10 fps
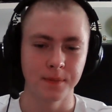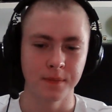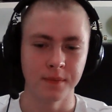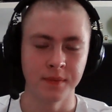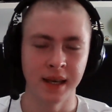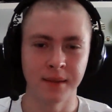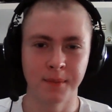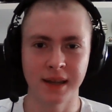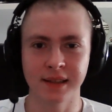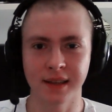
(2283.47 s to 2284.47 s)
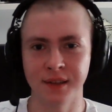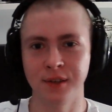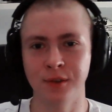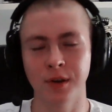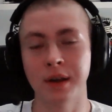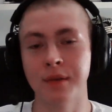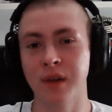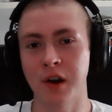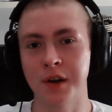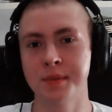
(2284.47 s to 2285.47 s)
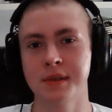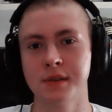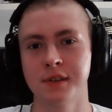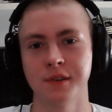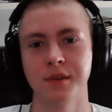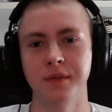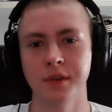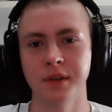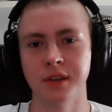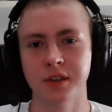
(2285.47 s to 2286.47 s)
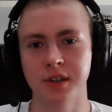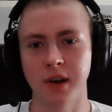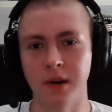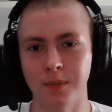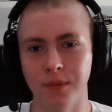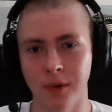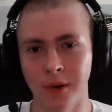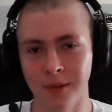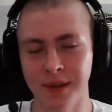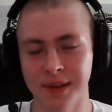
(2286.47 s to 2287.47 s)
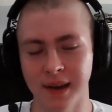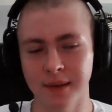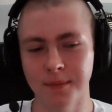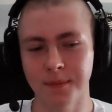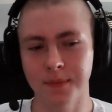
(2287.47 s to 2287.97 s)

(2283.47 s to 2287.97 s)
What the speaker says: Then mentally you don't have carbs, so you feel sharp all the time.